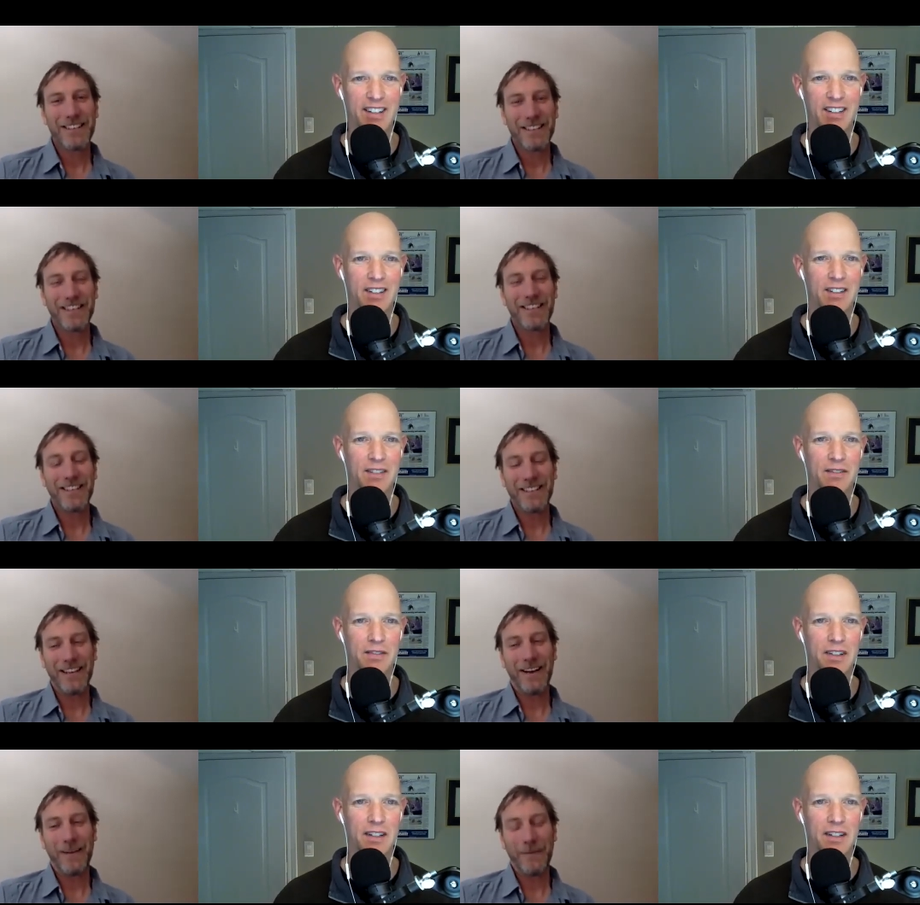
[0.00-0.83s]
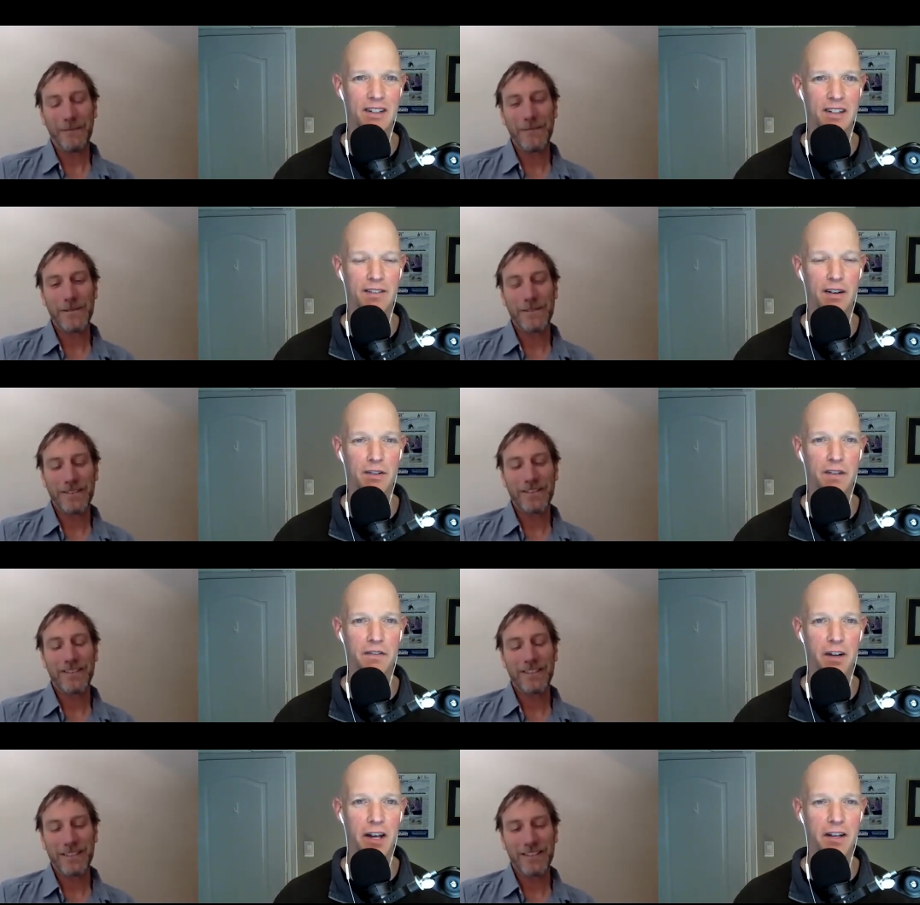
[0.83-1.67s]
Speaker 1: You know, if yeah. uh, if every
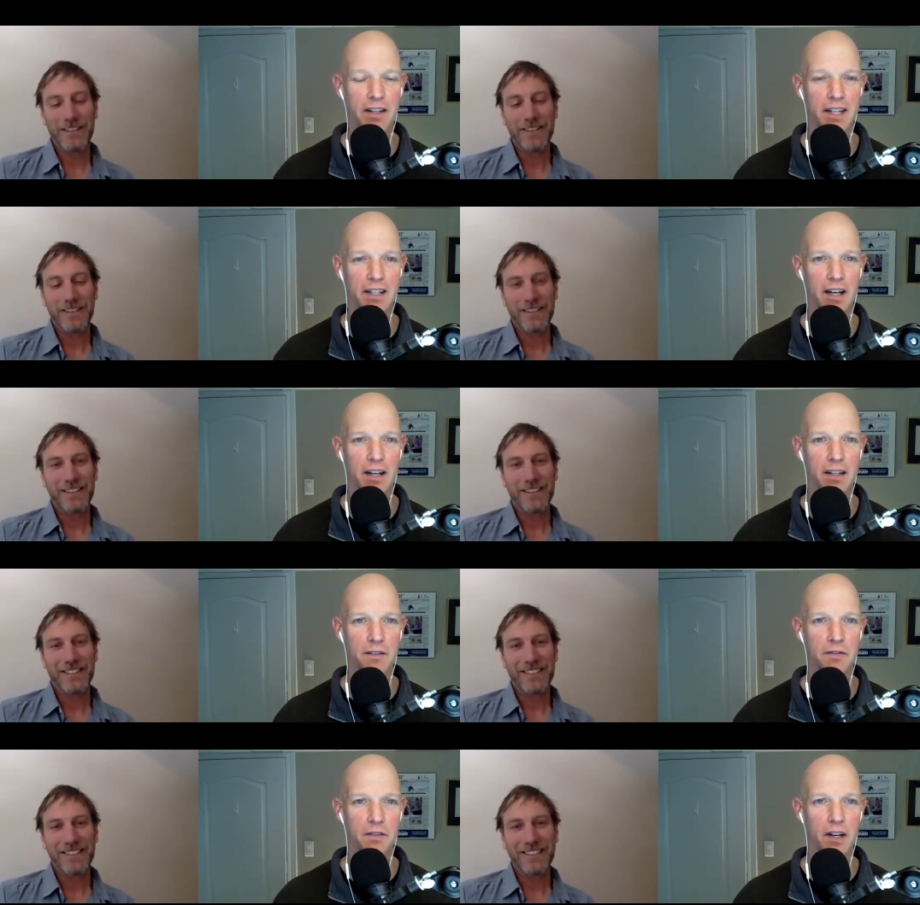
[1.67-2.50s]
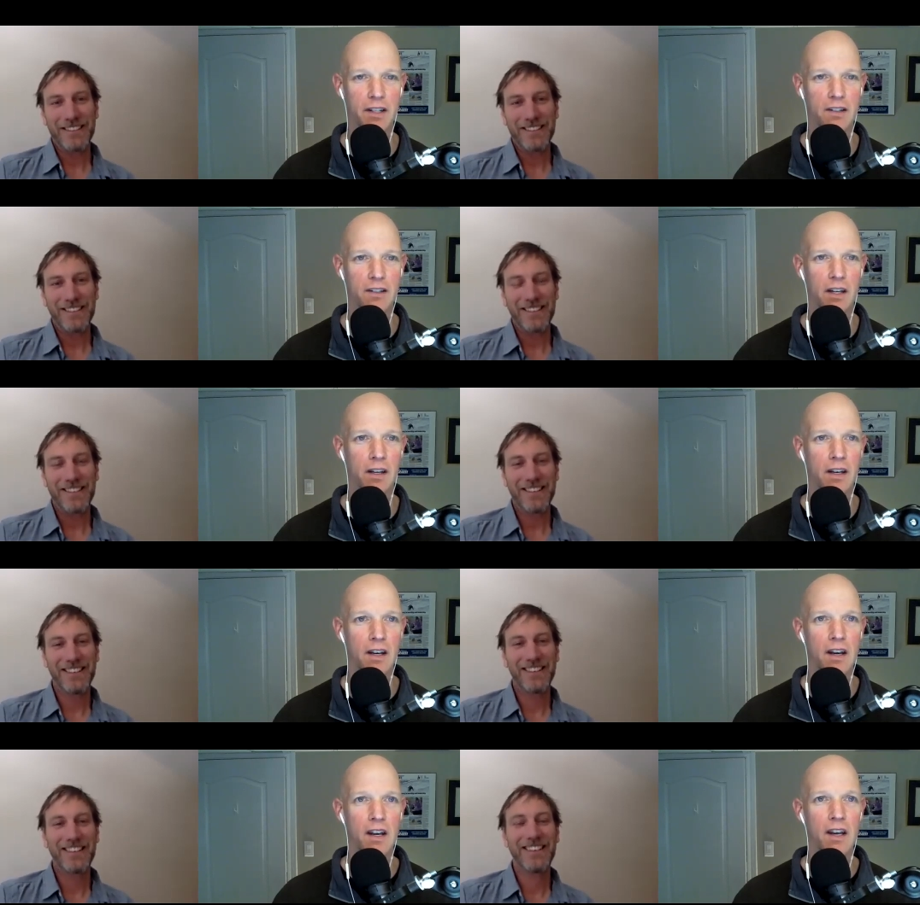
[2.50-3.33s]
flight attendant got on the flight and said,
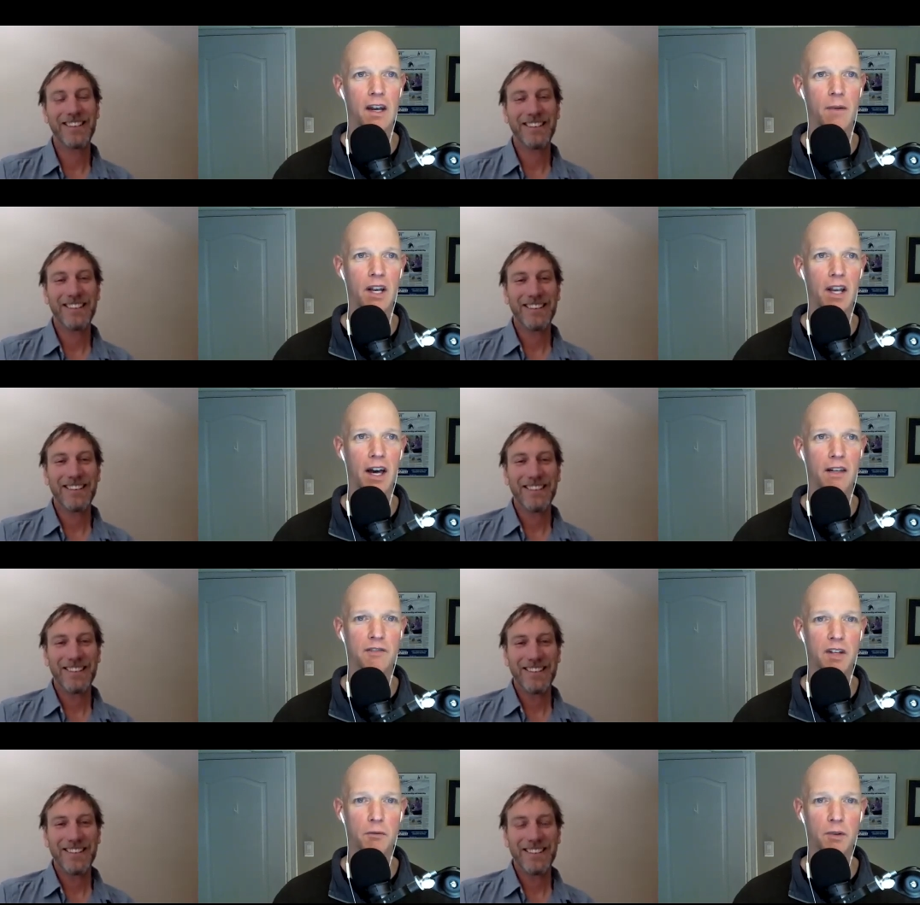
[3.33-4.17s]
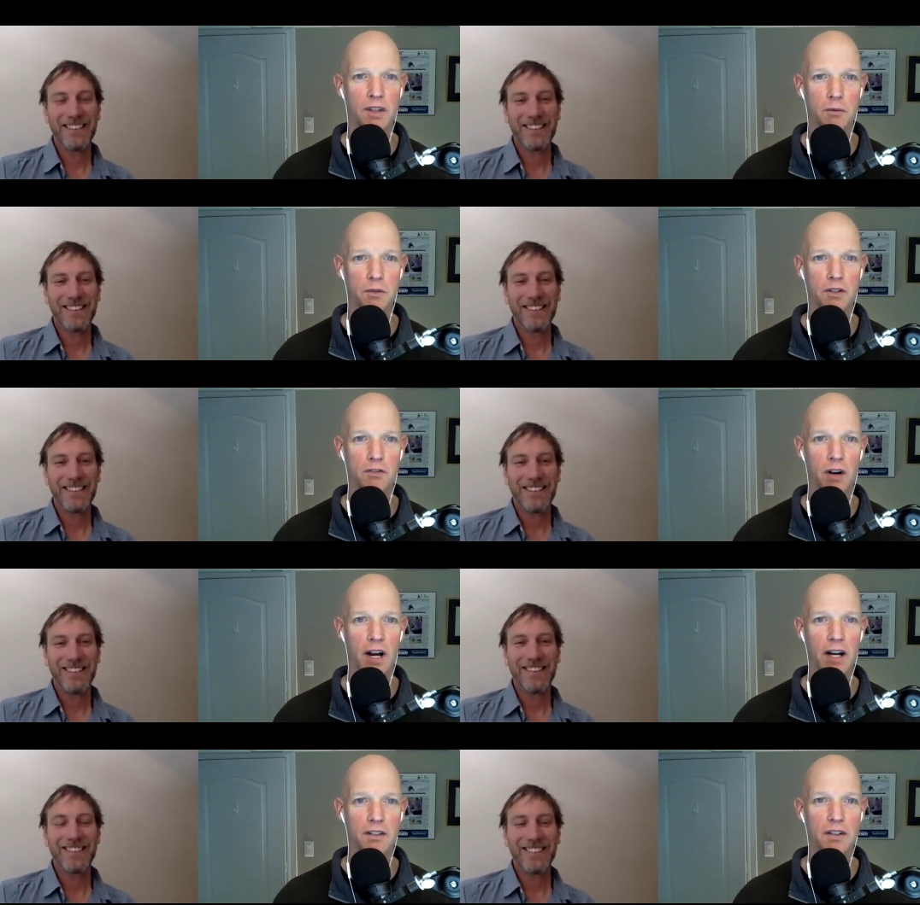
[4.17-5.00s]
"In my last flight when there was a
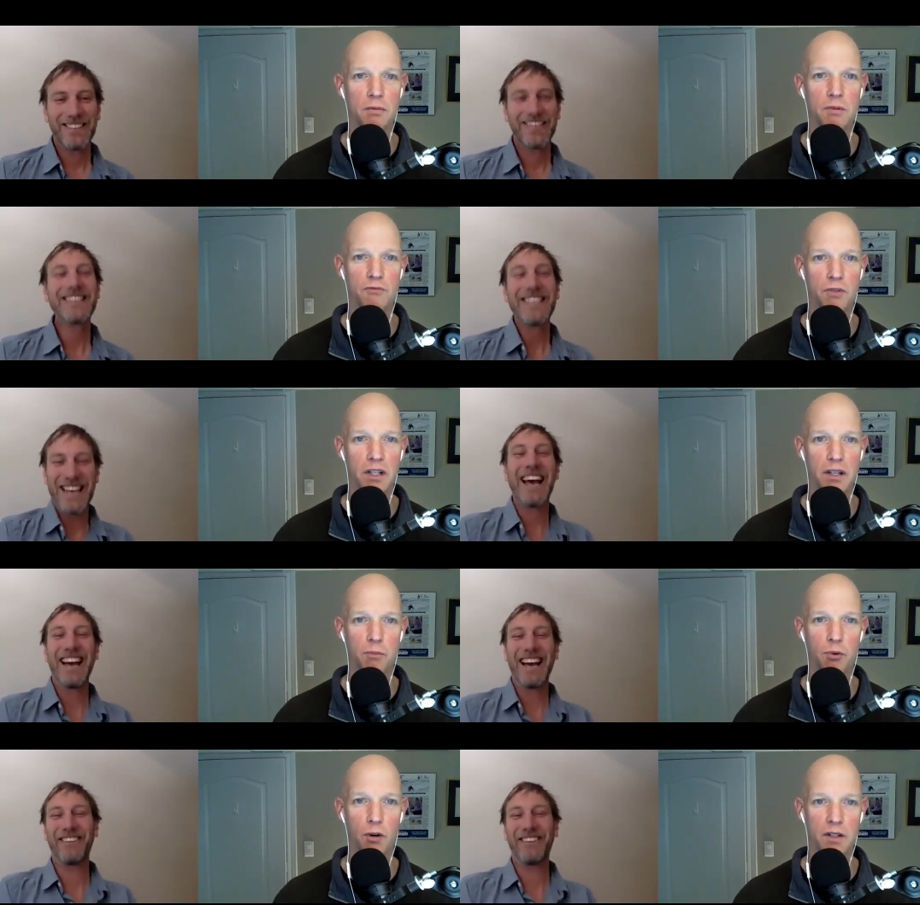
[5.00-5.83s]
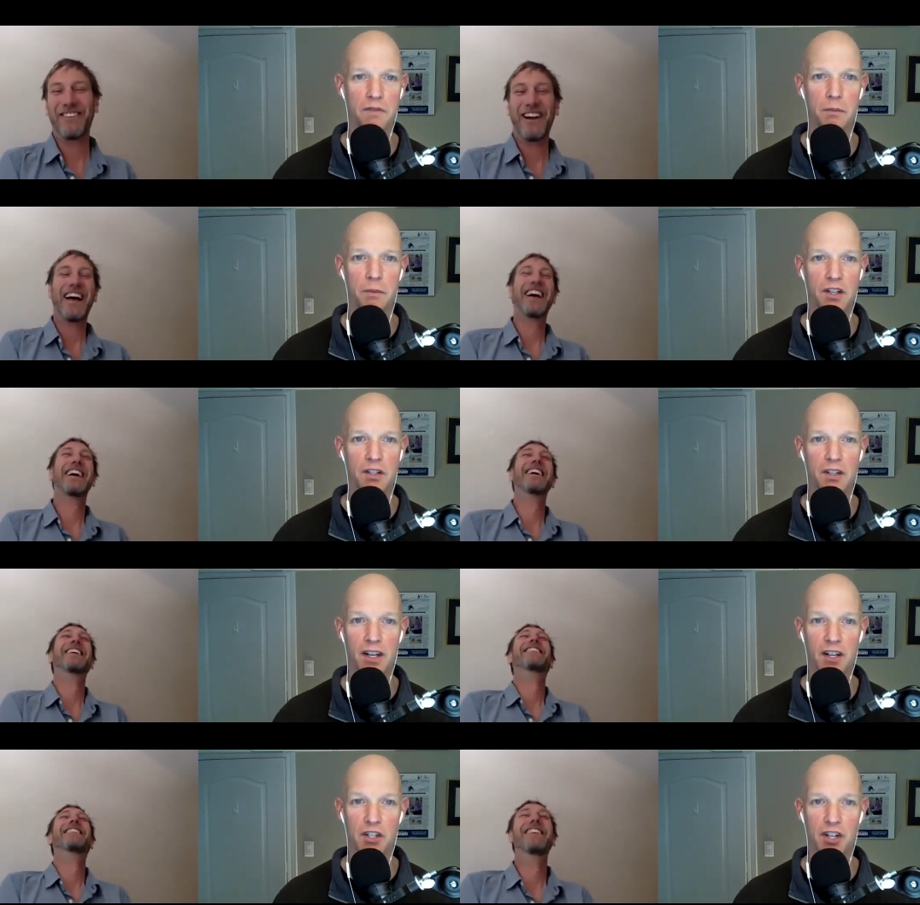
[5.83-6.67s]
crash, this was really important information
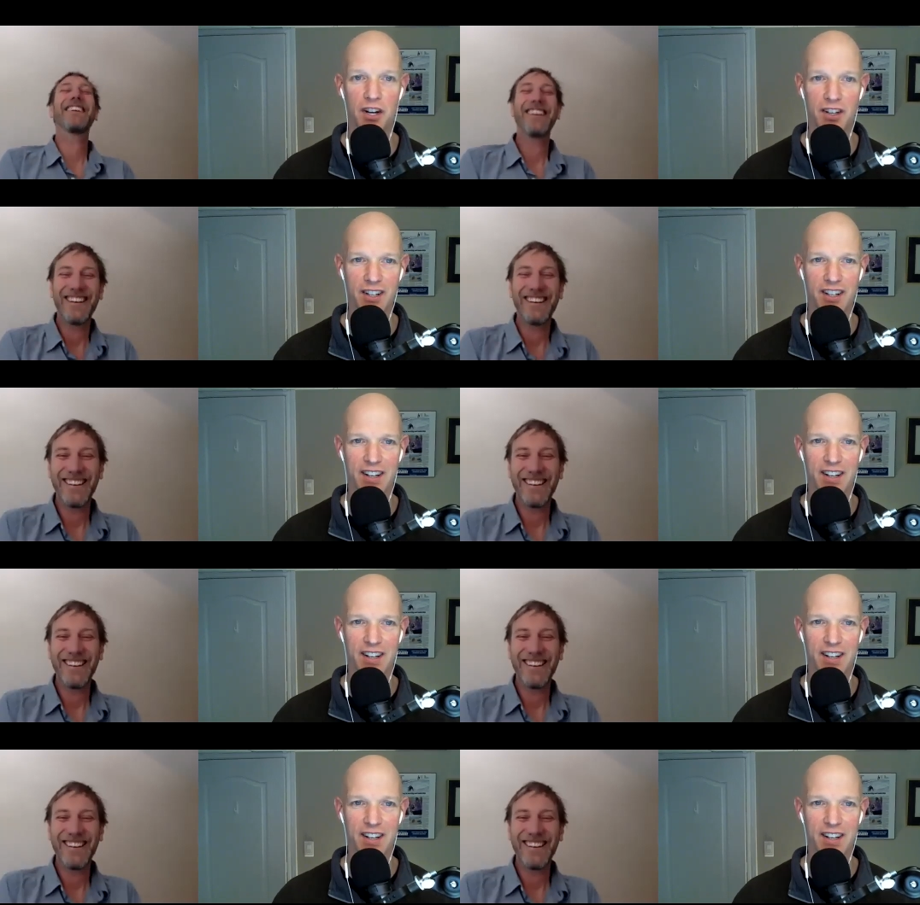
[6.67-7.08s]
that I shared."